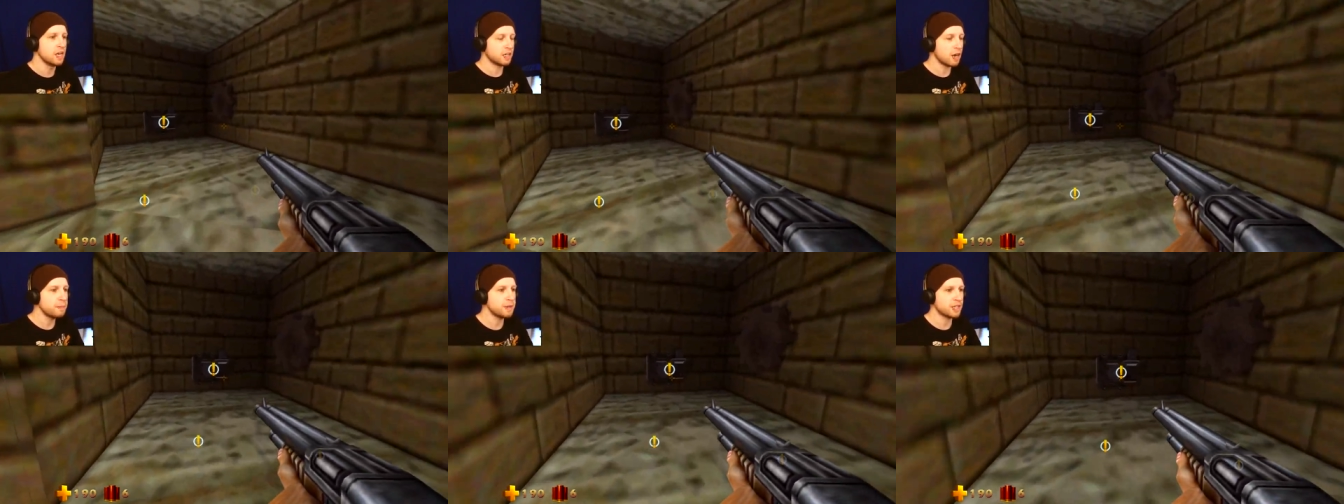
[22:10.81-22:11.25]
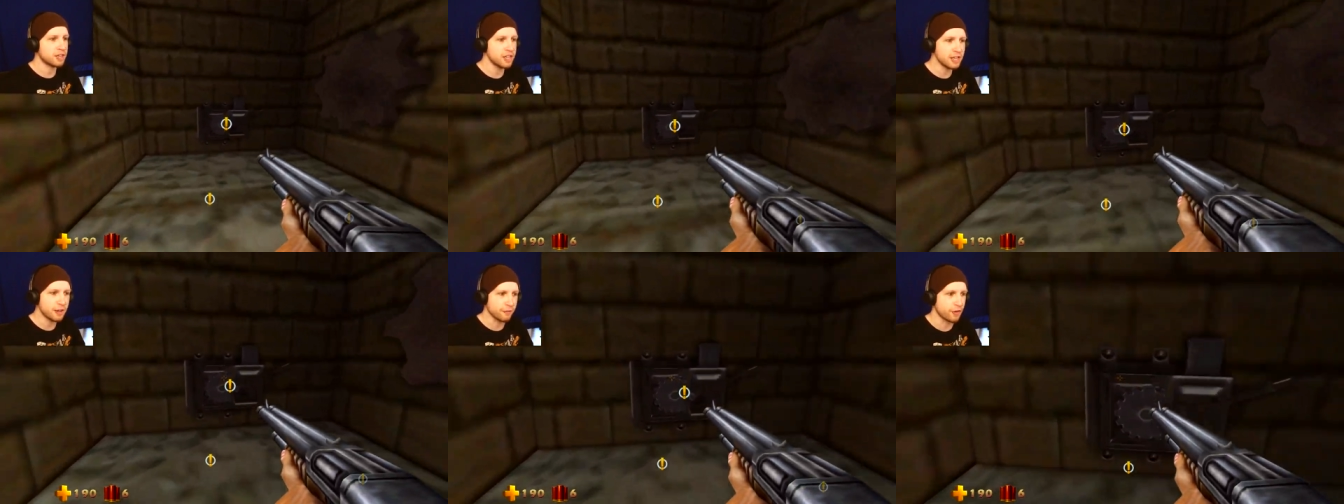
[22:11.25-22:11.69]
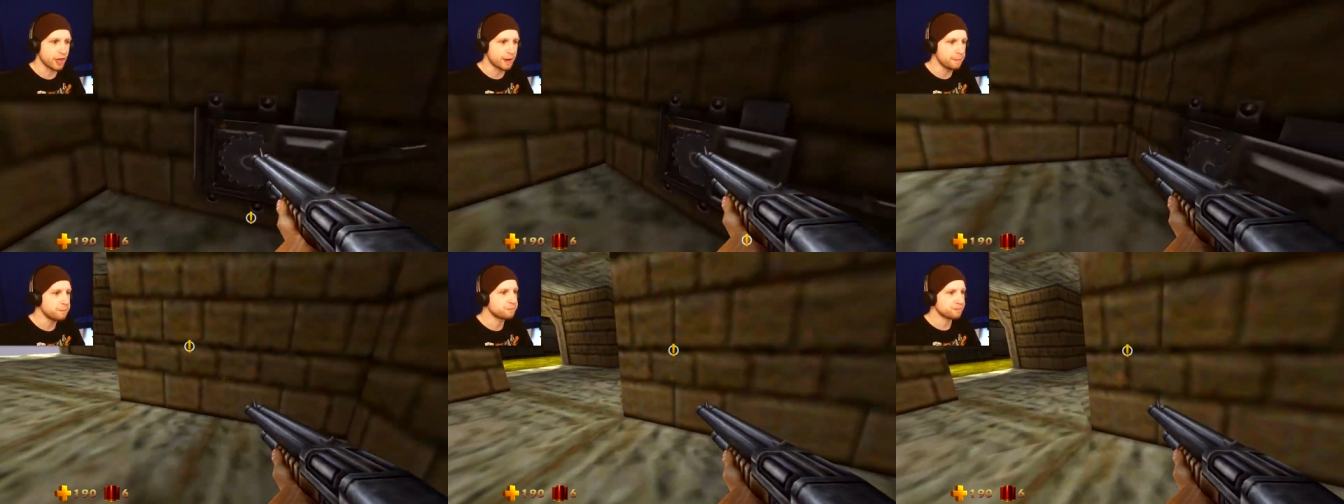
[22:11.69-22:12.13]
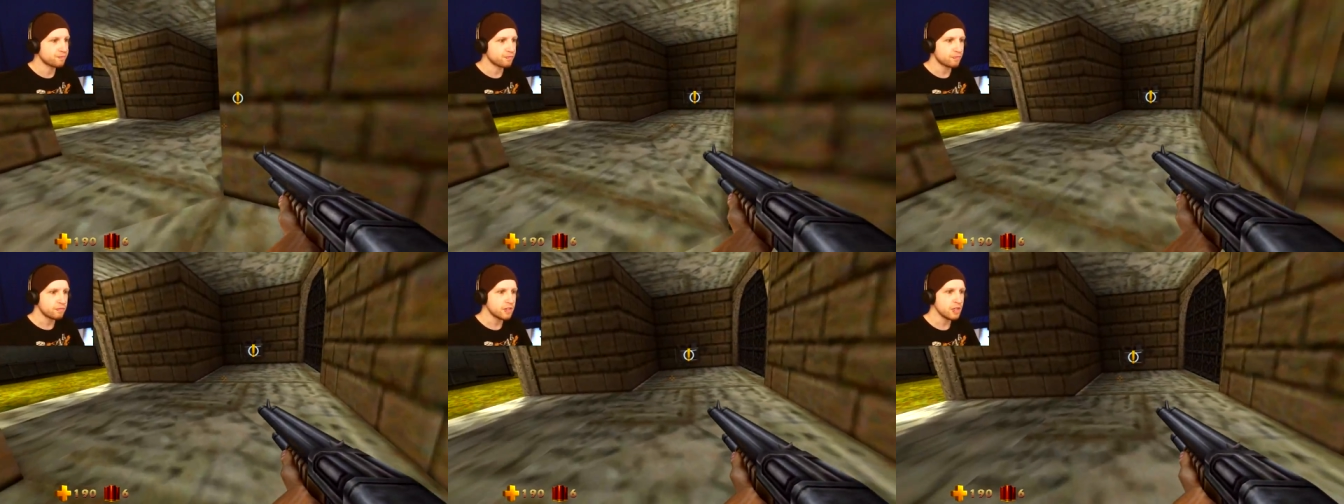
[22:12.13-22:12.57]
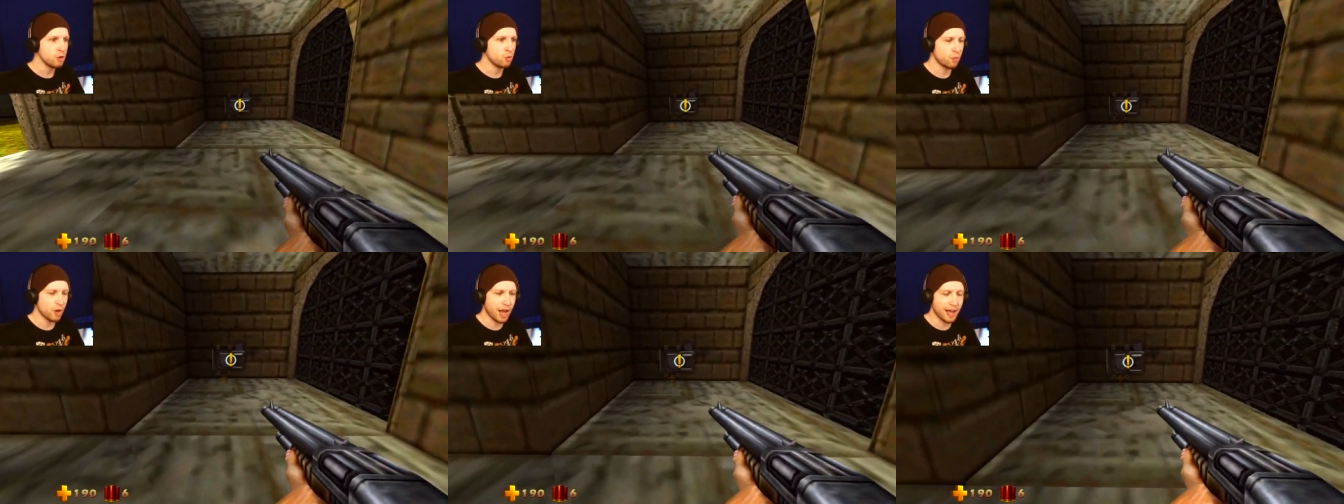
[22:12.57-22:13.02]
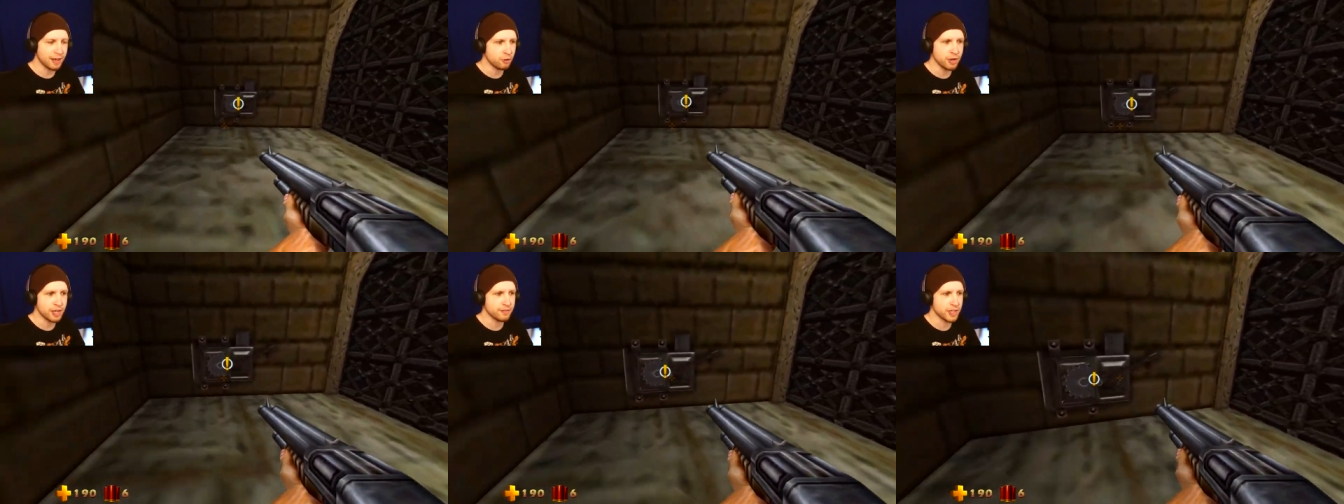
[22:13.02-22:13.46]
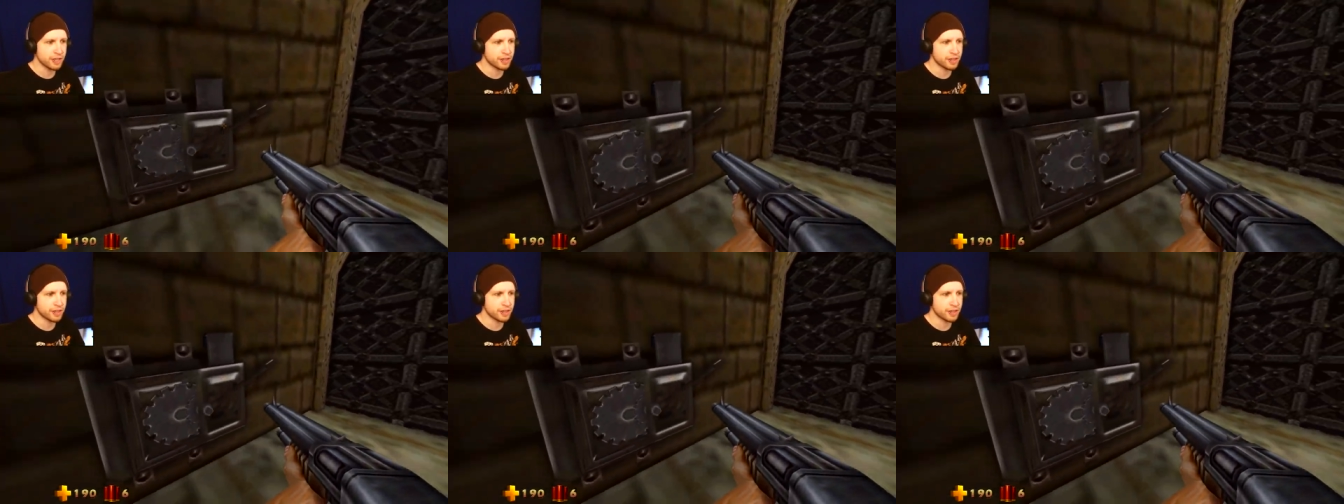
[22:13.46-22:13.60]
come to think of it, I don't even